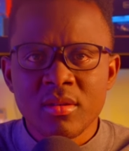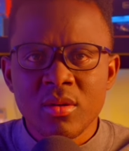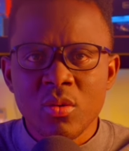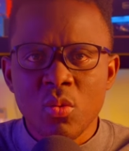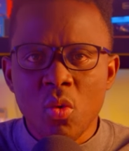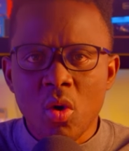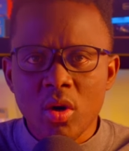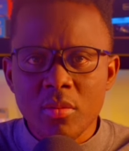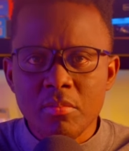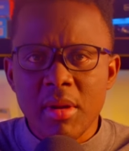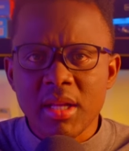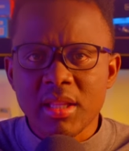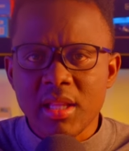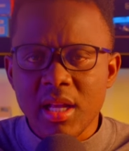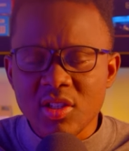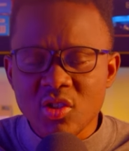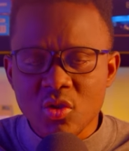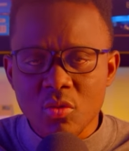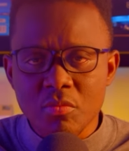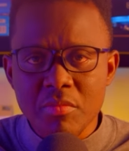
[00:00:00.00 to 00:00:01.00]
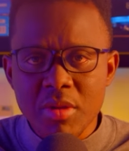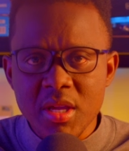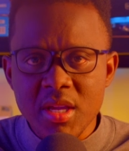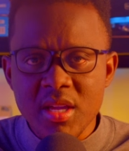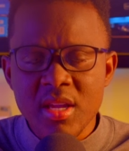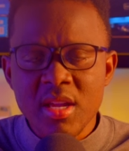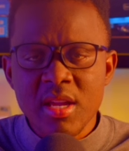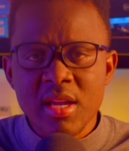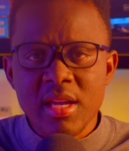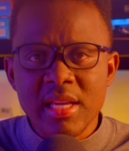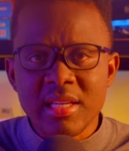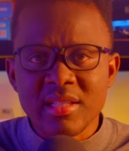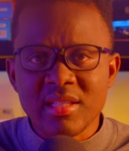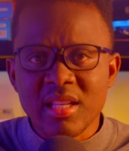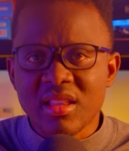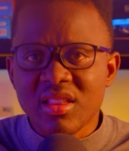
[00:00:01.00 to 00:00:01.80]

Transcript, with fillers: What matters to me is the